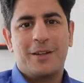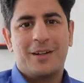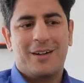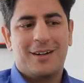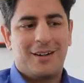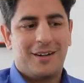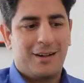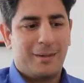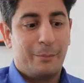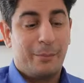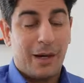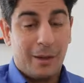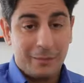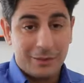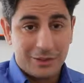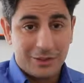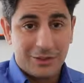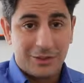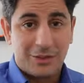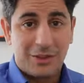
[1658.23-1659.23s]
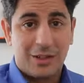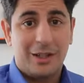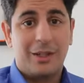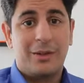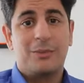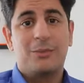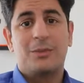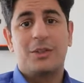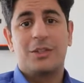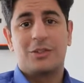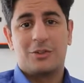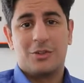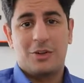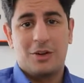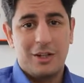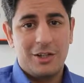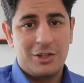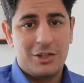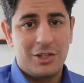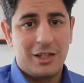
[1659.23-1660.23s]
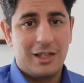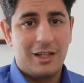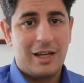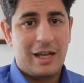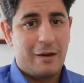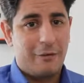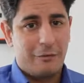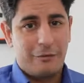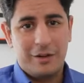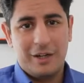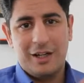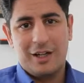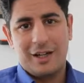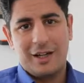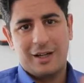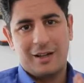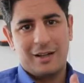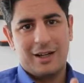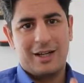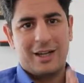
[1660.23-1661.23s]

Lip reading: palmistry, astrology every day.